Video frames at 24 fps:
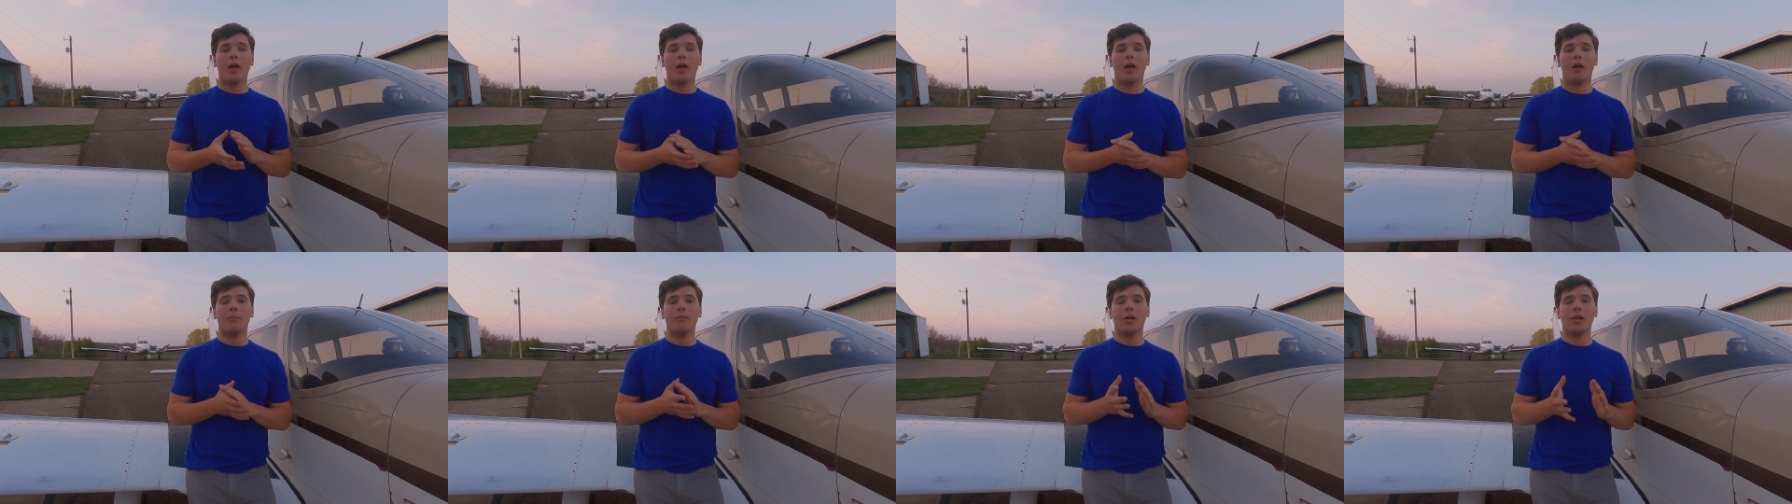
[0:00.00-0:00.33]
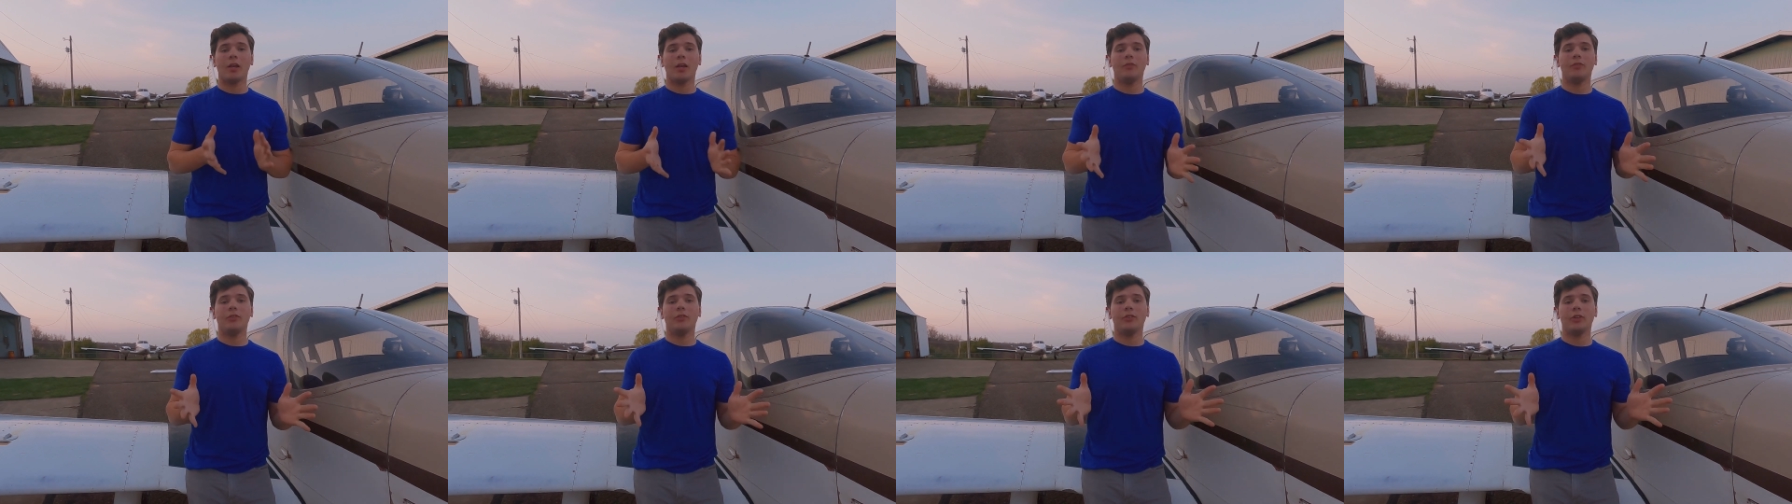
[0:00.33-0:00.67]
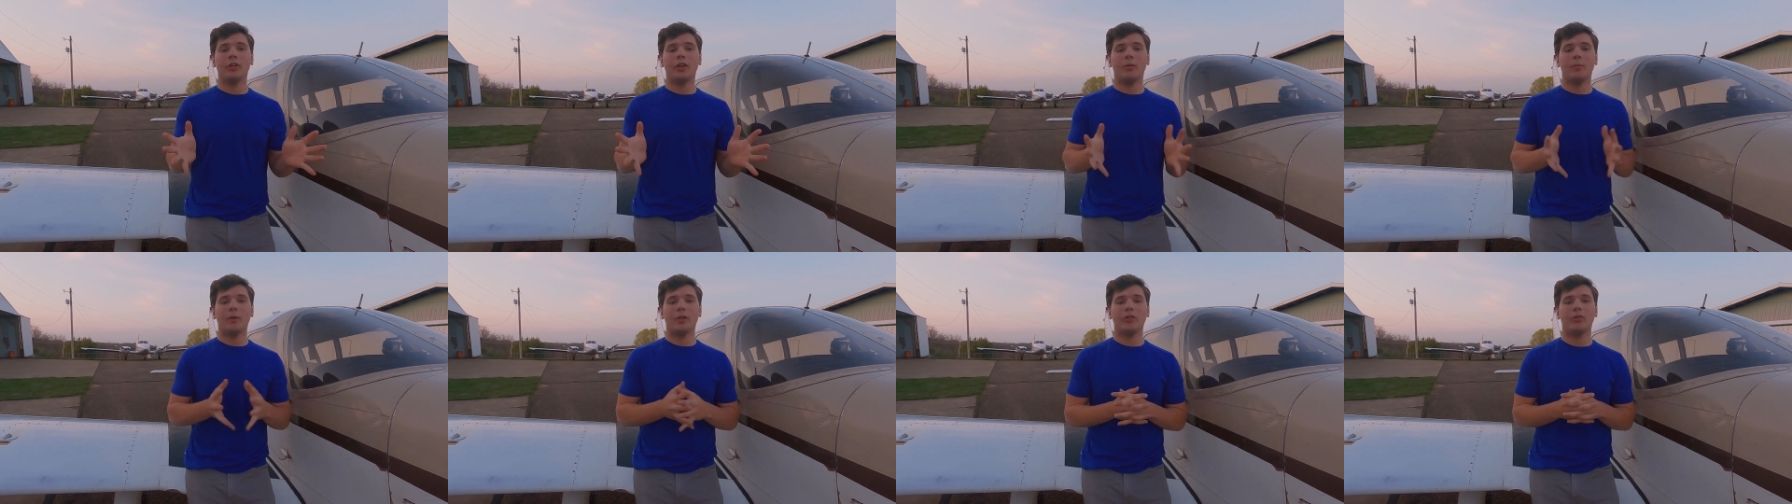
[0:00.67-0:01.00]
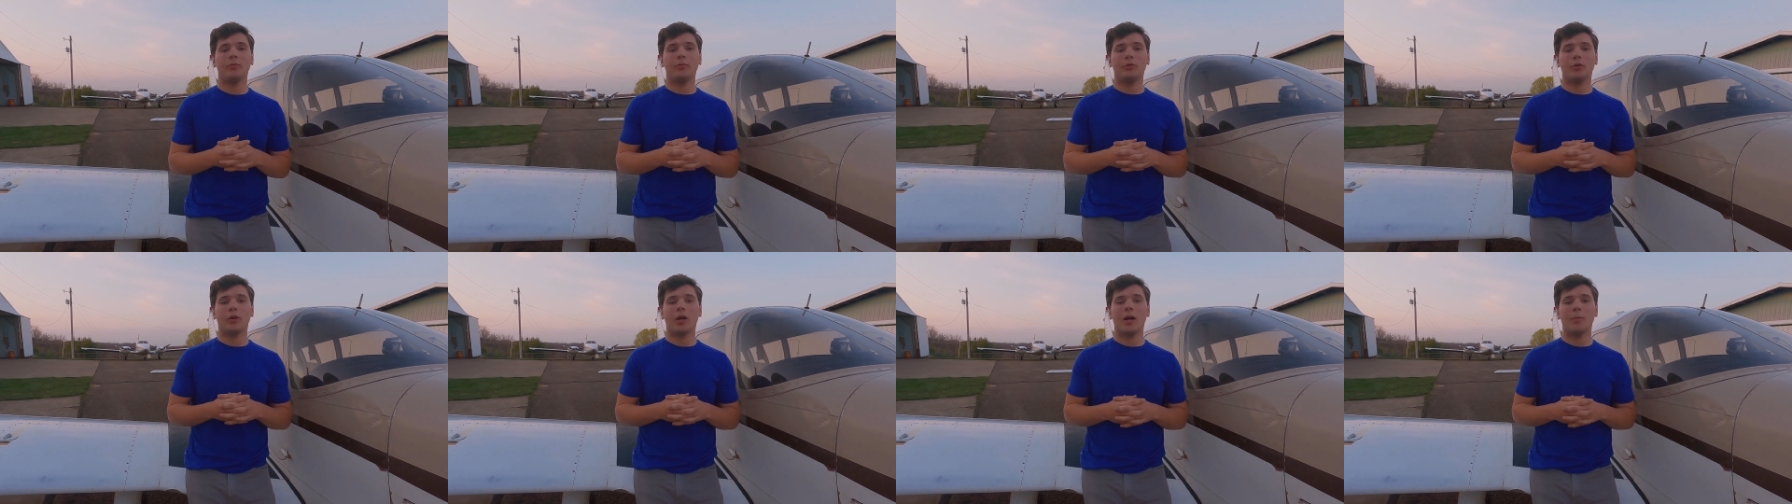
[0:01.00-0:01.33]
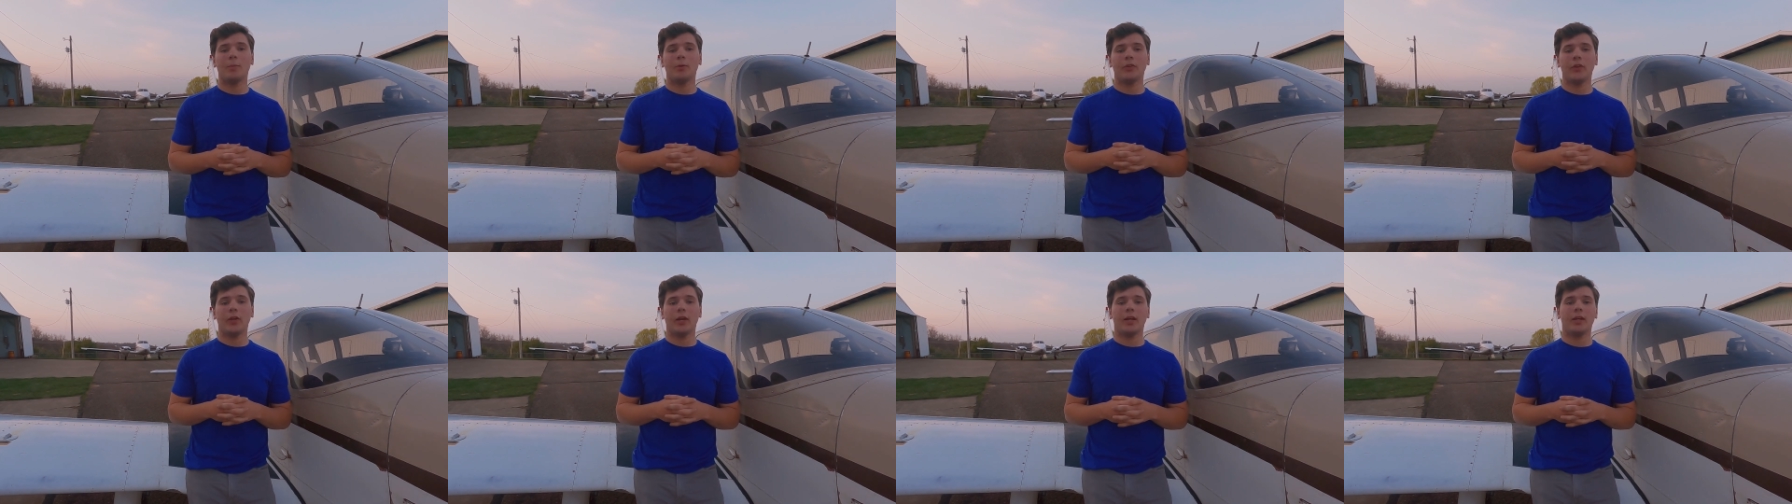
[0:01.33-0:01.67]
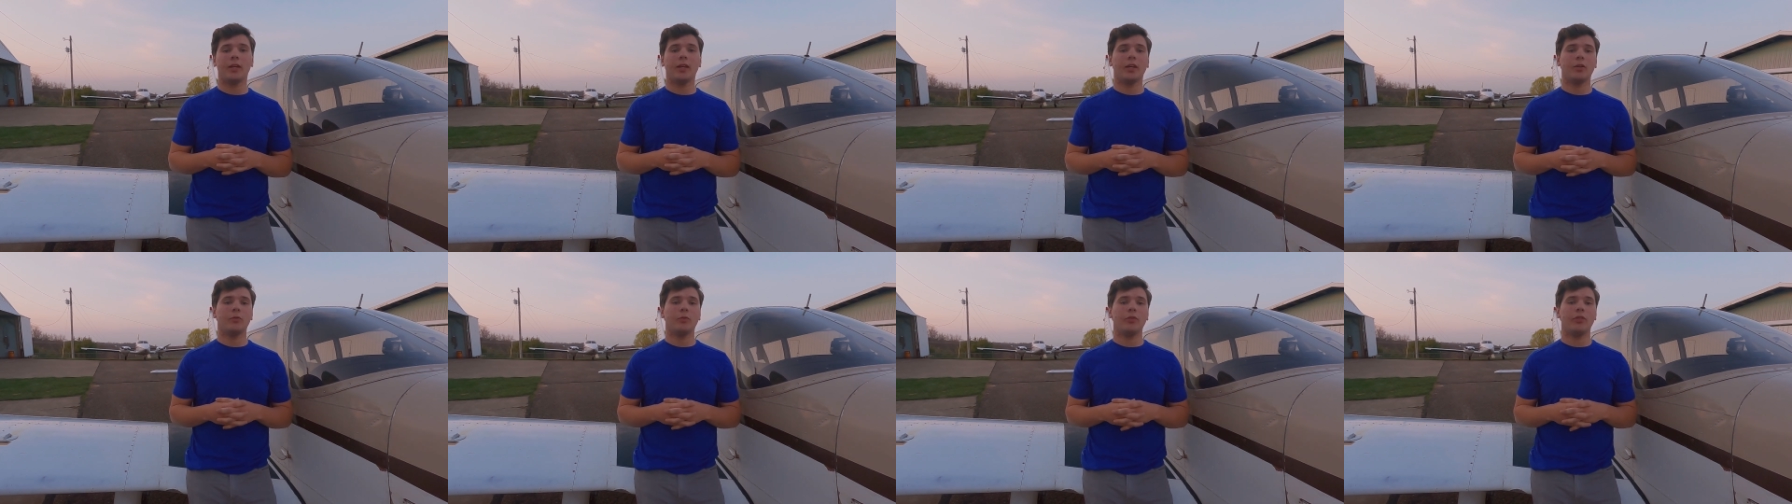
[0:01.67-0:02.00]
Um, I love to see all my subscribers and
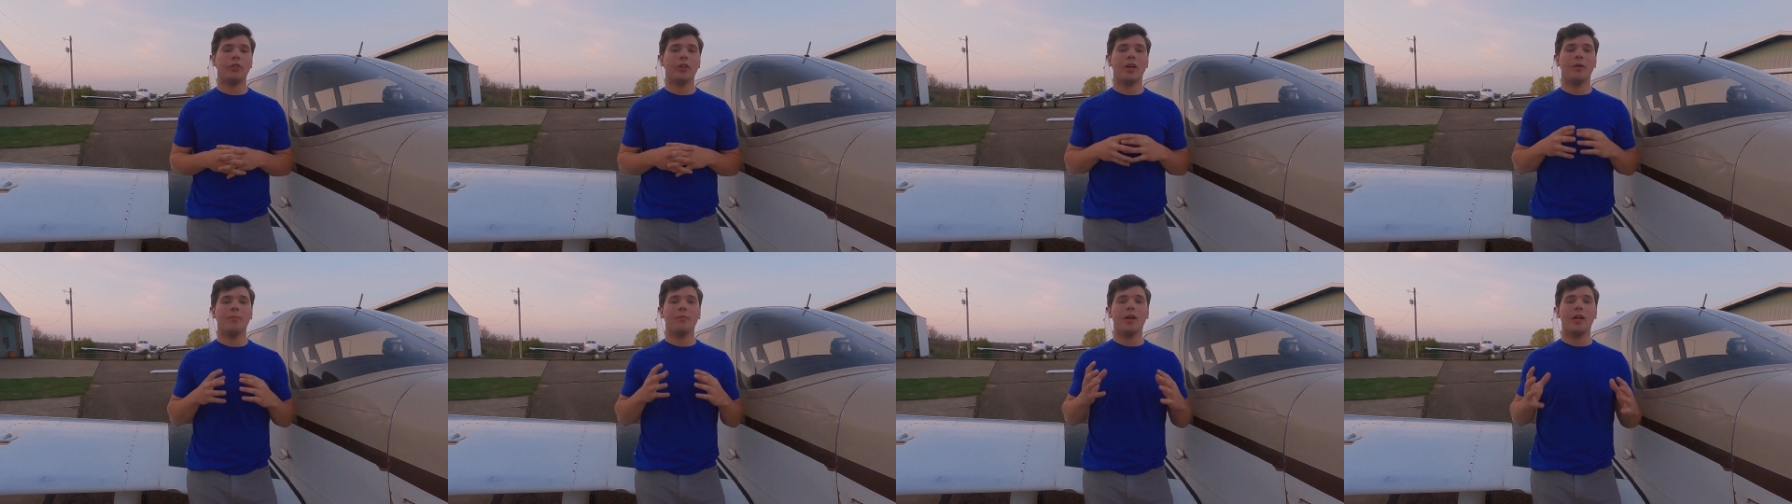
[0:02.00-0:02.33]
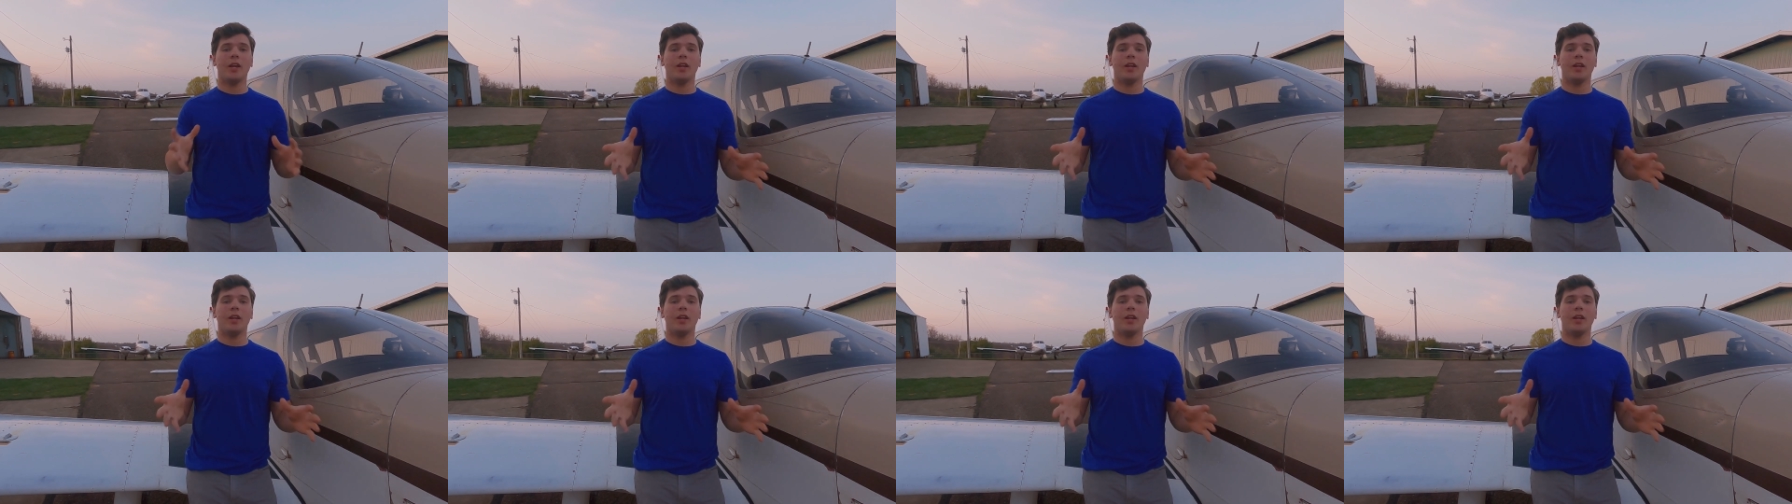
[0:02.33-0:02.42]
connect with them.